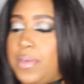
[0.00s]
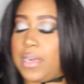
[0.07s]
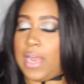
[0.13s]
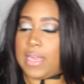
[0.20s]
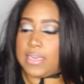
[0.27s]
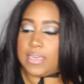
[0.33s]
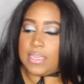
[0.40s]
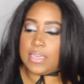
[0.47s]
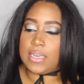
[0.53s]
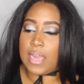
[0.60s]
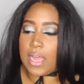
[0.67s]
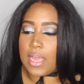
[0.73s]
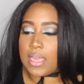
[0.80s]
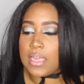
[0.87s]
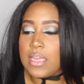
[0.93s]
but I did
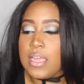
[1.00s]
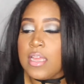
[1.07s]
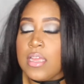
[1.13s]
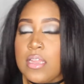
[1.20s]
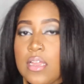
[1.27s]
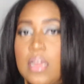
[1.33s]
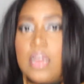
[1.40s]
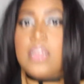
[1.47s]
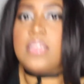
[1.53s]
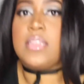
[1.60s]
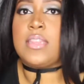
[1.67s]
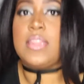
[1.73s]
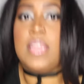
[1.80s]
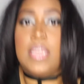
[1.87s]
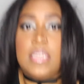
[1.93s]
not.
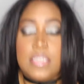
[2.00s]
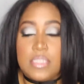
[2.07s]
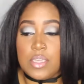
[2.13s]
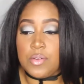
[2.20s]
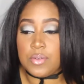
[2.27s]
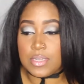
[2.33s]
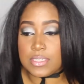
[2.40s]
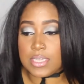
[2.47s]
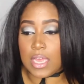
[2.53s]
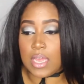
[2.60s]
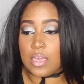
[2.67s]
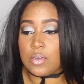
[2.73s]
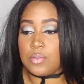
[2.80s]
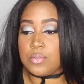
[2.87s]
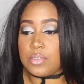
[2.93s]
This unit
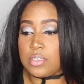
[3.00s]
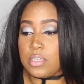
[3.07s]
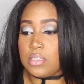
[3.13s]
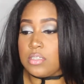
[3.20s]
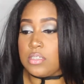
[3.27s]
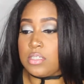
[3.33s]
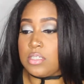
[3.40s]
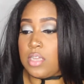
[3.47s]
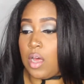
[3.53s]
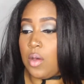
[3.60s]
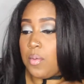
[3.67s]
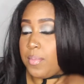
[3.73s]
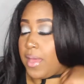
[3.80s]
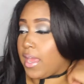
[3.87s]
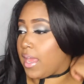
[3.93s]
tangles
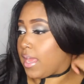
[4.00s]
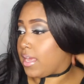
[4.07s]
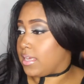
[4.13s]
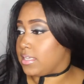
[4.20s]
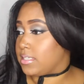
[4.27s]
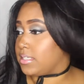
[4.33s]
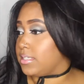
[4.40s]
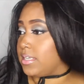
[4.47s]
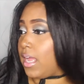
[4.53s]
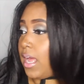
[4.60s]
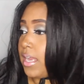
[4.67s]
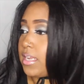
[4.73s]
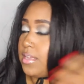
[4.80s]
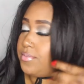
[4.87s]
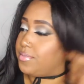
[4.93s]
so bad, it's
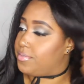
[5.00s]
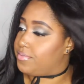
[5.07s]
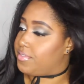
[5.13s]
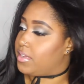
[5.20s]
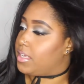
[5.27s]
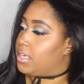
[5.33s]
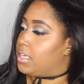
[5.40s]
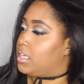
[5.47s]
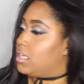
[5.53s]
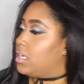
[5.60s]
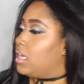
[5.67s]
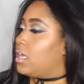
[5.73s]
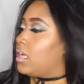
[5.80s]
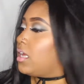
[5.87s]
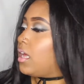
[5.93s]
not even funny.
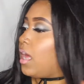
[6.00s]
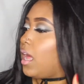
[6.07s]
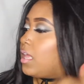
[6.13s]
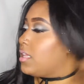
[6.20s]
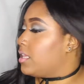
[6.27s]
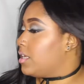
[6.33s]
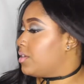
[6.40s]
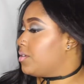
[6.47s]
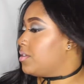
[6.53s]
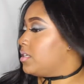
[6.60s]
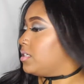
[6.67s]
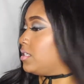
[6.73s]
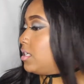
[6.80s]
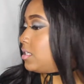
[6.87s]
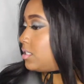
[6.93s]
I
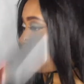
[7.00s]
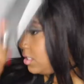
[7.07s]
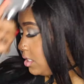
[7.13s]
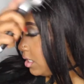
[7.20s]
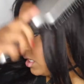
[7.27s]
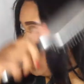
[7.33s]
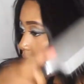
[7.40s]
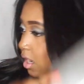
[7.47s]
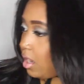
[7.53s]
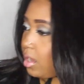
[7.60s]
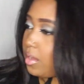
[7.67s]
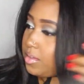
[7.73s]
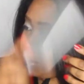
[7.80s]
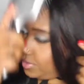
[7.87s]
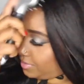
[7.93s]
literally just took it
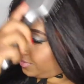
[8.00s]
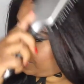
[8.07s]
off